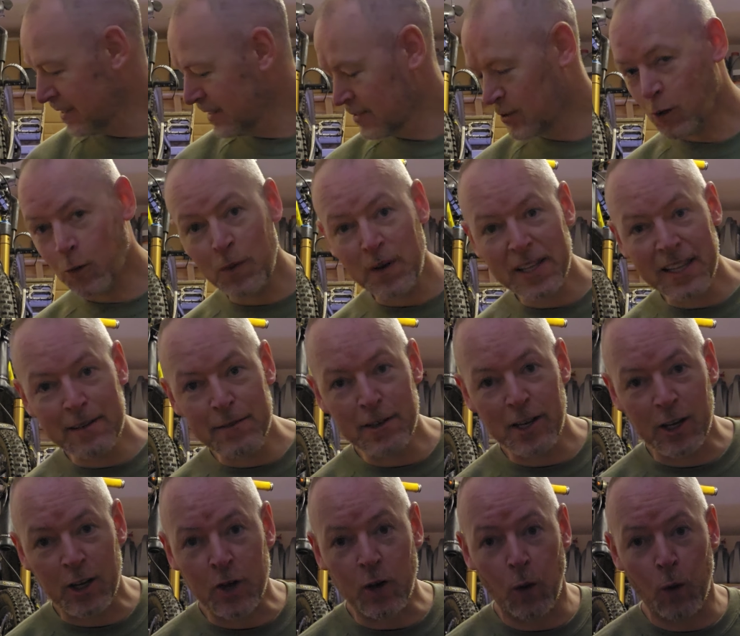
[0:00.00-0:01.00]
don't we live in
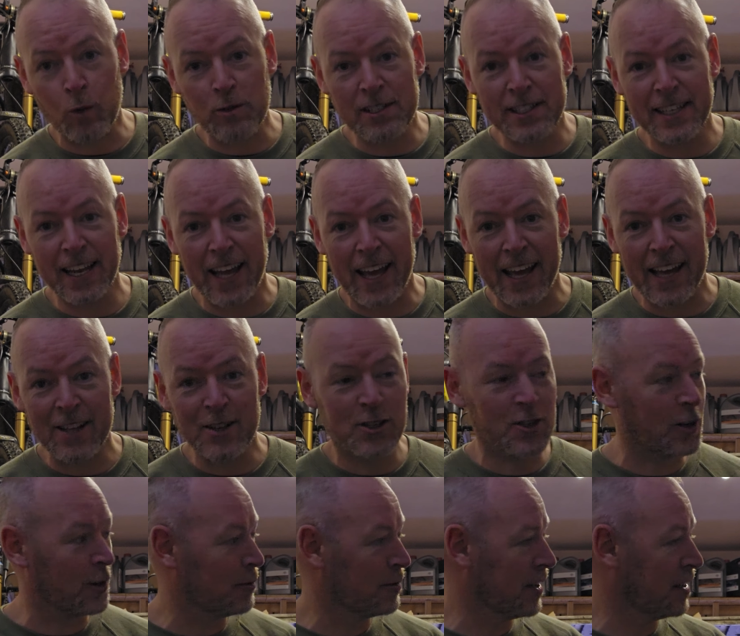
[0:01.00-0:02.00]
a golden
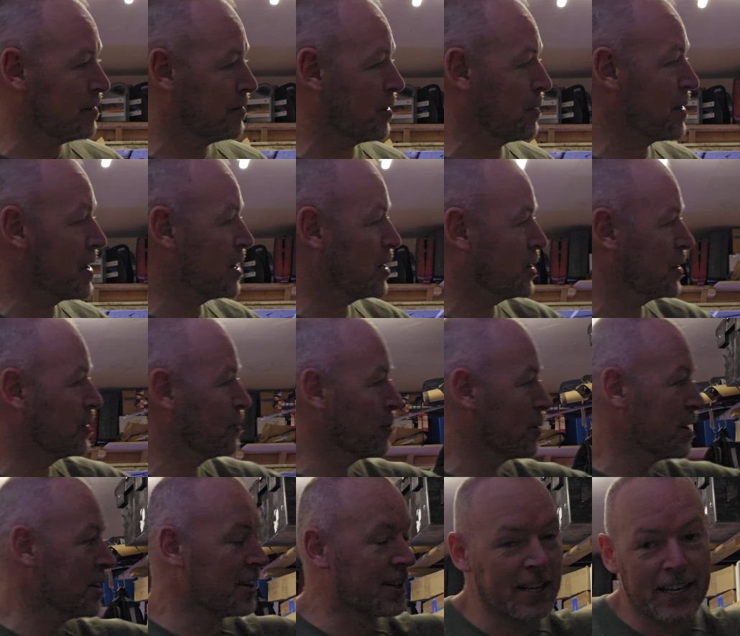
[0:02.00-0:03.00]
age of information
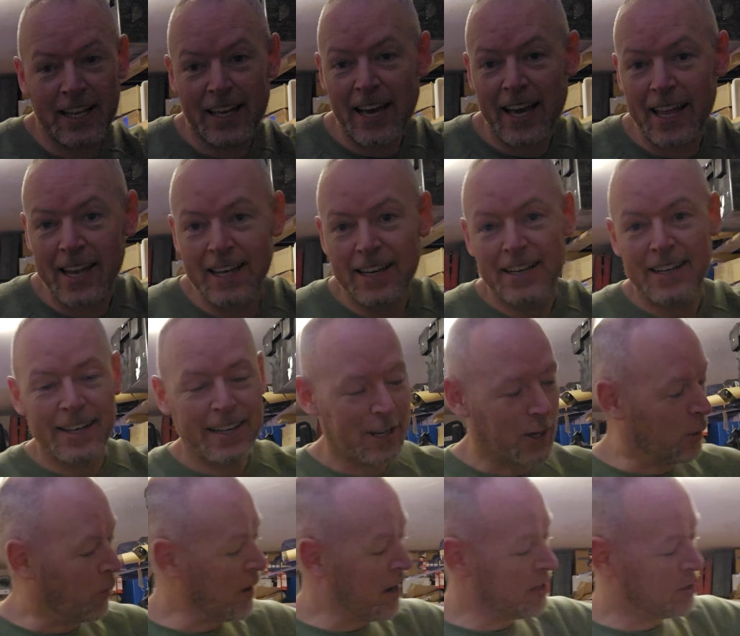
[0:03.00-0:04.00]
where you can get
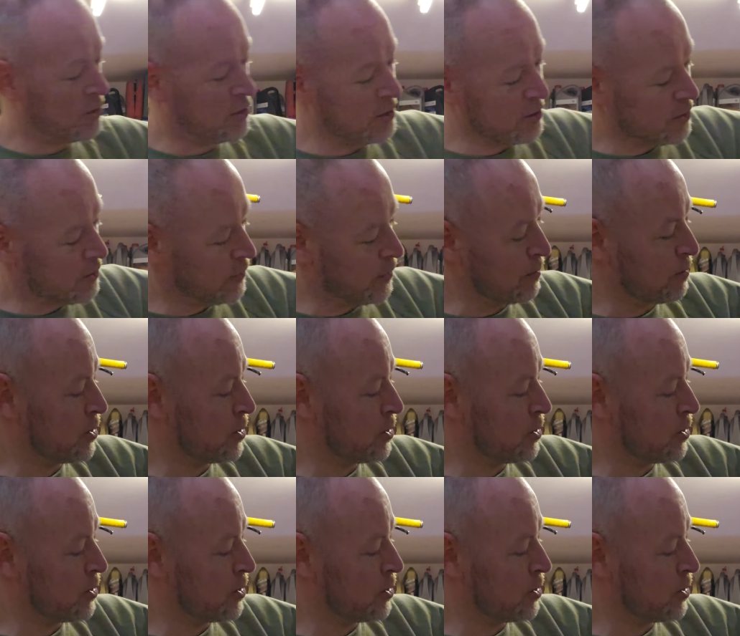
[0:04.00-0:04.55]
questions from